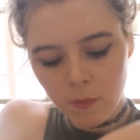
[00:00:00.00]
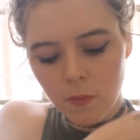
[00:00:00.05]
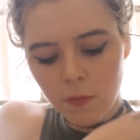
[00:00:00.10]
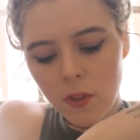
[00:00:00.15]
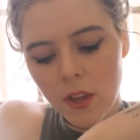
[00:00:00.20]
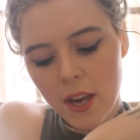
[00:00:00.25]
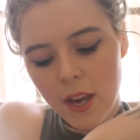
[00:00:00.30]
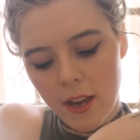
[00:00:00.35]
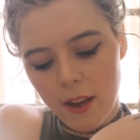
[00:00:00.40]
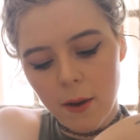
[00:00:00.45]

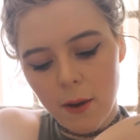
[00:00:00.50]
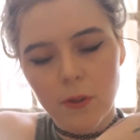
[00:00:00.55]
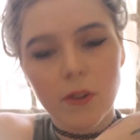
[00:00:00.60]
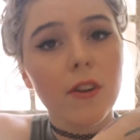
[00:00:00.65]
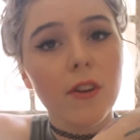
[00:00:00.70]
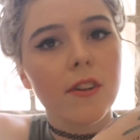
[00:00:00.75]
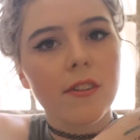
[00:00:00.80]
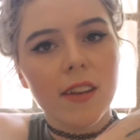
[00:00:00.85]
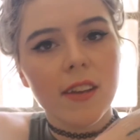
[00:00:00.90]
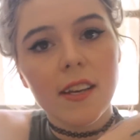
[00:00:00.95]
Yeah, I was going
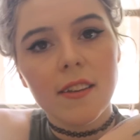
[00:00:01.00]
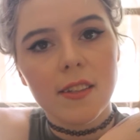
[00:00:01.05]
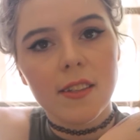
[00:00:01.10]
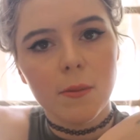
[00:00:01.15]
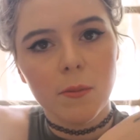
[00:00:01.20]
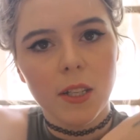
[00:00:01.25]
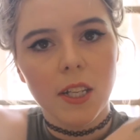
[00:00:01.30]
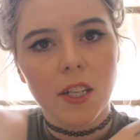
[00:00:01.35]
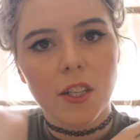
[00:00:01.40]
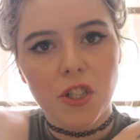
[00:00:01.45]
to say
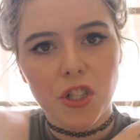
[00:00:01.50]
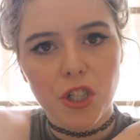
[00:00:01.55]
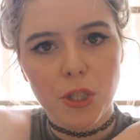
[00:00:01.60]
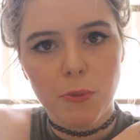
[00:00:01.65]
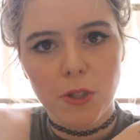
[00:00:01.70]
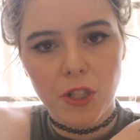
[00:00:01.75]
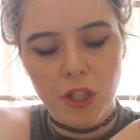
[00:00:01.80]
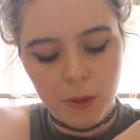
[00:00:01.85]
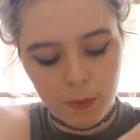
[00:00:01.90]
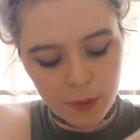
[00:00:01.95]
similar to Shimmer
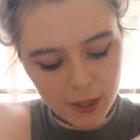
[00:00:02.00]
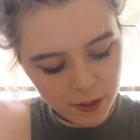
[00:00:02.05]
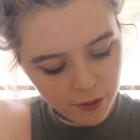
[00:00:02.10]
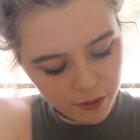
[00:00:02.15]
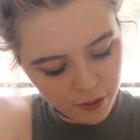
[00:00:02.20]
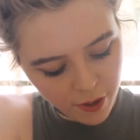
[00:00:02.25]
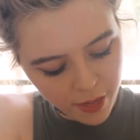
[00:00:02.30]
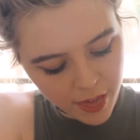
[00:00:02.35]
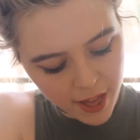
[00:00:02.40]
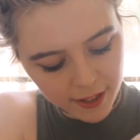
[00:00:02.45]
Shimmer,
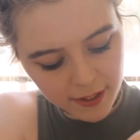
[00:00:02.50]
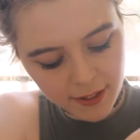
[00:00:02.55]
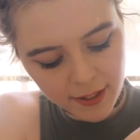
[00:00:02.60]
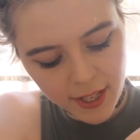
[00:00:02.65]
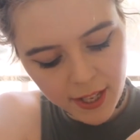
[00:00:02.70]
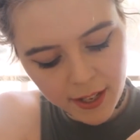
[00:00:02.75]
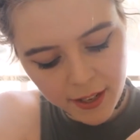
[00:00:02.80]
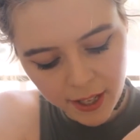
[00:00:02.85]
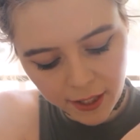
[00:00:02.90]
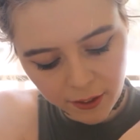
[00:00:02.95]
so that's
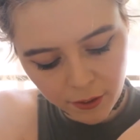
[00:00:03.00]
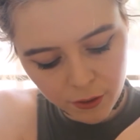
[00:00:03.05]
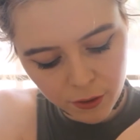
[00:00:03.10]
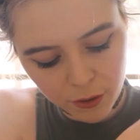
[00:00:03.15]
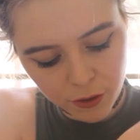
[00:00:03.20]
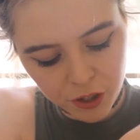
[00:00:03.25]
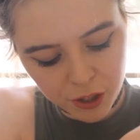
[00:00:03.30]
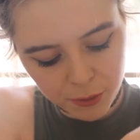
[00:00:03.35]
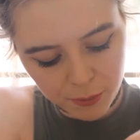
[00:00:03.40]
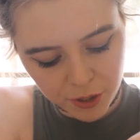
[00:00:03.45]
it next to
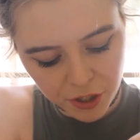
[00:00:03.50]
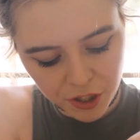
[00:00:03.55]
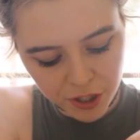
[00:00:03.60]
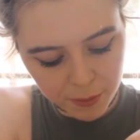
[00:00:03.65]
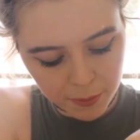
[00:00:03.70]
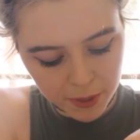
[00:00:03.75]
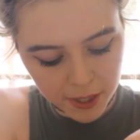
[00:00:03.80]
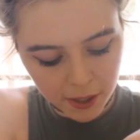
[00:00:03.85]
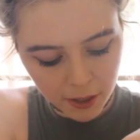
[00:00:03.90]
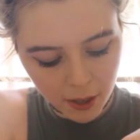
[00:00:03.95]
Shimmer
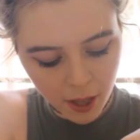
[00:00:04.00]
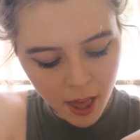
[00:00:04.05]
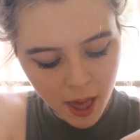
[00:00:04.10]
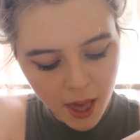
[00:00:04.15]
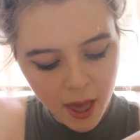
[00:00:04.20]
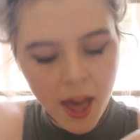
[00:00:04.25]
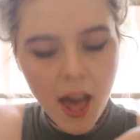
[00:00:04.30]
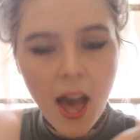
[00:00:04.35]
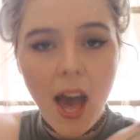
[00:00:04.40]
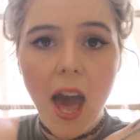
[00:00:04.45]
Shimmer.
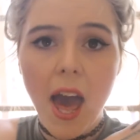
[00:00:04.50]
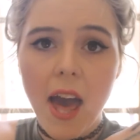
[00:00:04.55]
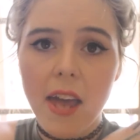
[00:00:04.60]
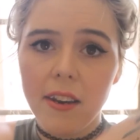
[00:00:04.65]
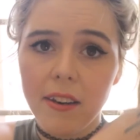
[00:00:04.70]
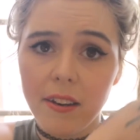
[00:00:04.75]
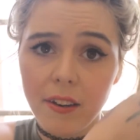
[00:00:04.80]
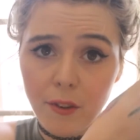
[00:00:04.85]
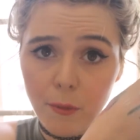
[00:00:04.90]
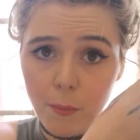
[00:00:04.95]
And
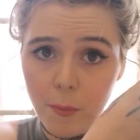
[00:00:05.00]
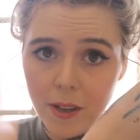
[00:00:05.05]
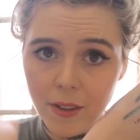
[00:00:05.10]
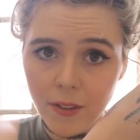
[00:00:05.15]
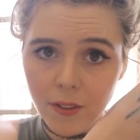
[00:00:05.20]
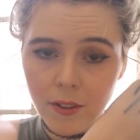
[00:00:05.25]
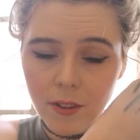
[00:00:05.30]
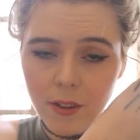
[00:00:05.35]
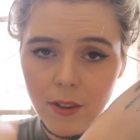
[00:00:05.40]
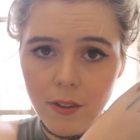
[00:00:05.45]
it is
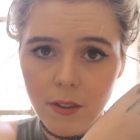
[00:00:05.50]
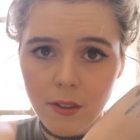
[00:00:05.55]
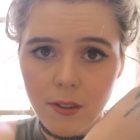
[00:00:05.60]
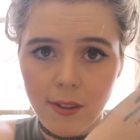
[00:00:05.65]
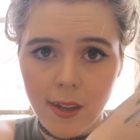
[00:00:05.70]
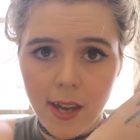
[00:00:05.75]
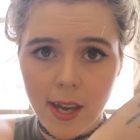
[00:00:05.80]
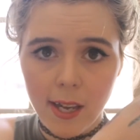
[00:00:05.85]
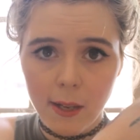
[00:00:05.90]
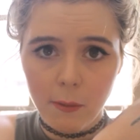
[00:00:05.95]
basically the
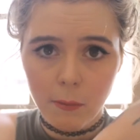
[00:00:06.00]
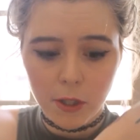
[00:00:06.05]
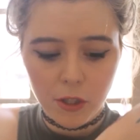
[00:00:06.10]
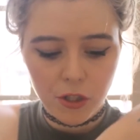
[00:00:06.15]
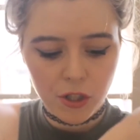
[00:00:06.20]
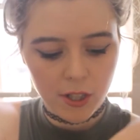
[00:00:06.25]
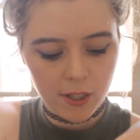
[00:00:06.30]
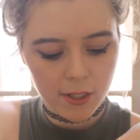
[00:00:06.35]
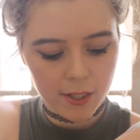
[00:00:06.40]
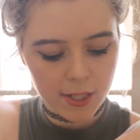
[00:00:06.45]
same,
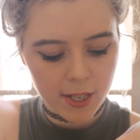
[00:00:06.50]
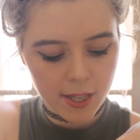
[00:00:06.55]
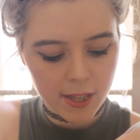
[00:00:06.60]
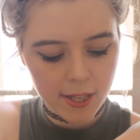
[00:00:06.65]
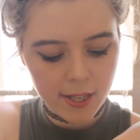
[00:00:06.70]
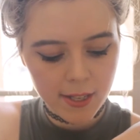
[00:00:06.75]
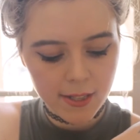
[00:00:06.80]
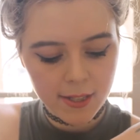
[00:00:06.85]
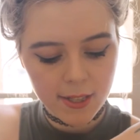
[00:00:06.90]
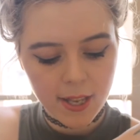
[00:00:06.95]
just
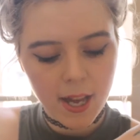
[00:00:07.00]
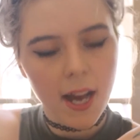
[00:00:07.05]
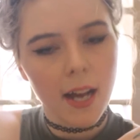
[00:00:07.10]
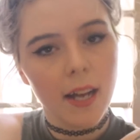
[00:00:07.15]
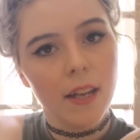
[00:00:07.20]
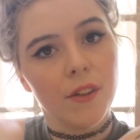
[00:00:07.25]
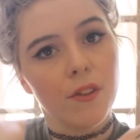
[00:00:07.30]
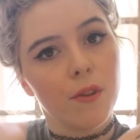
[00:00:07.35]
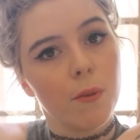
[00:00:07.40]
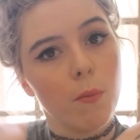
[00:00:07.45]
this
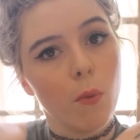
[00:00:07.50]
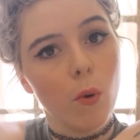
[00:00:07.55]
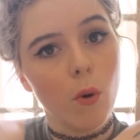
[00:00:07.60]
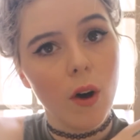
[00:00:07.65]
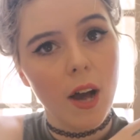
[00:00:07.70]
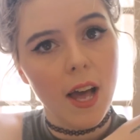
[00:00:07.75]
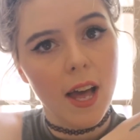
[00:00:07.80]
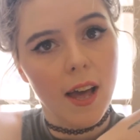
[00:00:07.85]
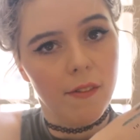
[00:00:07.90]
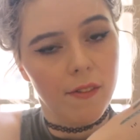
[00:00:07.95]
has more
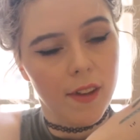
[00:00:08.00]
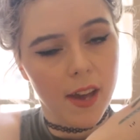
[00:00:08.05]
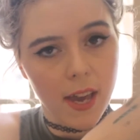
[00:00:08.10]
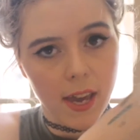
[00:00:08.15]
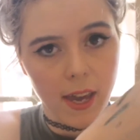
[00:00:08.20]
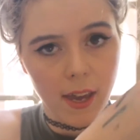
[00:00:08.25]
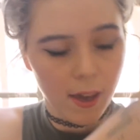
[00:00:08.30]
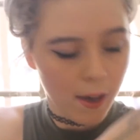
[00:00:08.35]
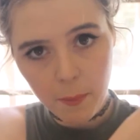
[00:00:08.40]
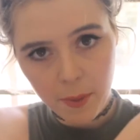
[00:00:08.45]
of
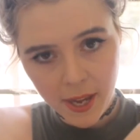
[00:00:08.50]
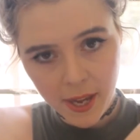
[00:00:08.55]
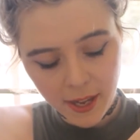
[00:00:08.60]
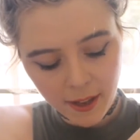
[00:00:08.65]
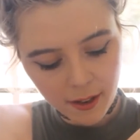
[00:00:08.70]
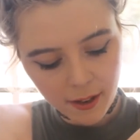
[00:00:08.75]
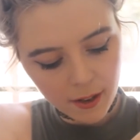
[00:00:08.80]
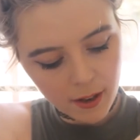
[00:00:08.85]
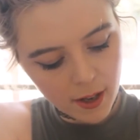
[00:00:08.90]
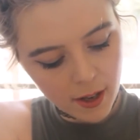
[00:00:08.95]
a
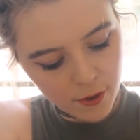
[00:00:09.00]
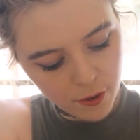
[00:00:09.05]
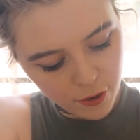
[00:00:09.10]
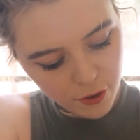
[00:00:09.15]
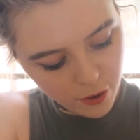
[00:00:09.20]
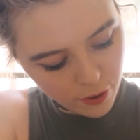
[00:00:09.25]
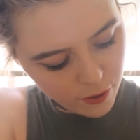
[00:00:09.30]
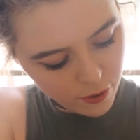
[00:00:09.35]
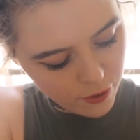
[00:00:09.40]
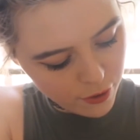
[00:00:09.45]
pink
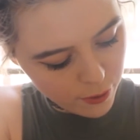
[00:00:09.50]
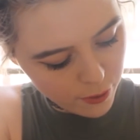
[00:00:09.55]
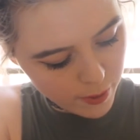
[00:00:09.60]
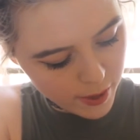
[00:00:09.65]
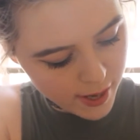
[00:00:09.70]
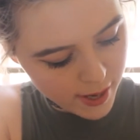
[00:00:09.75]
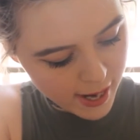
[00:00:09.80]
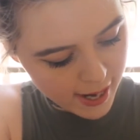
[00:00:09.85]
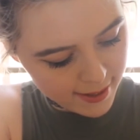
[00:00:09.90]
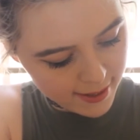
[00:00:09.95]
undertone to
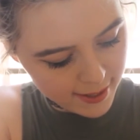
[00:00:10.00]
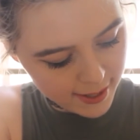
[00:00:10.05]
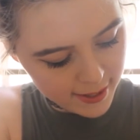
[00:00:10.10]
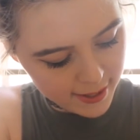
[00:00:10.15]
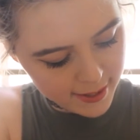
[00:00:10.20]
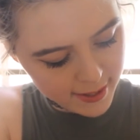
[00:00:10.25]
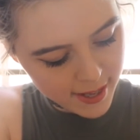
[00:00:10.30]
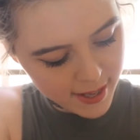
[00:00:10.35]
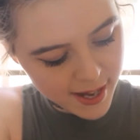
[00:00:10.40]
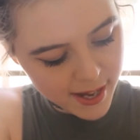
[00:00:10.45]
it, as I
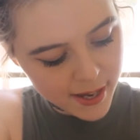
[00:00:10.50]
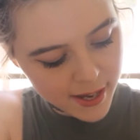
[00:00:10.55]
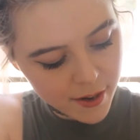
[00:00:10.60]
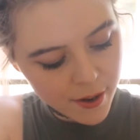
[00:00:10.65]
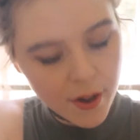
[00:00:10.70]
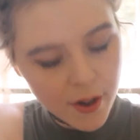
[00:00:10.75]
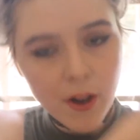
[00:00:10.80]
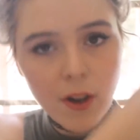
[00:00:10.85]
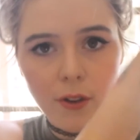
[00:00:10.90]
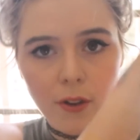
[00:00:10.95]
said.
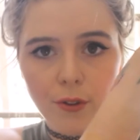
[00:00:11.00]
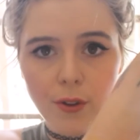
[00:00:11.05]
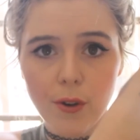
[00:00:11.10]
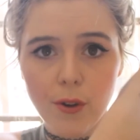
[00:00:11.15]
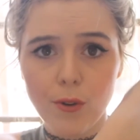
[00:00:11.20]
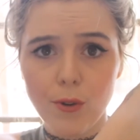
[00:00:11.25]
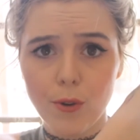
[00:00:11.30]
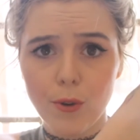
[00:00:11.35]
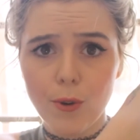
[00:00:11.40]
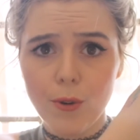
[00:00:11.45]
So
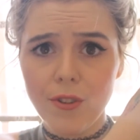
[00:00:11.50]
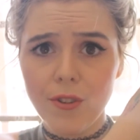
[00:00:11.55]
you could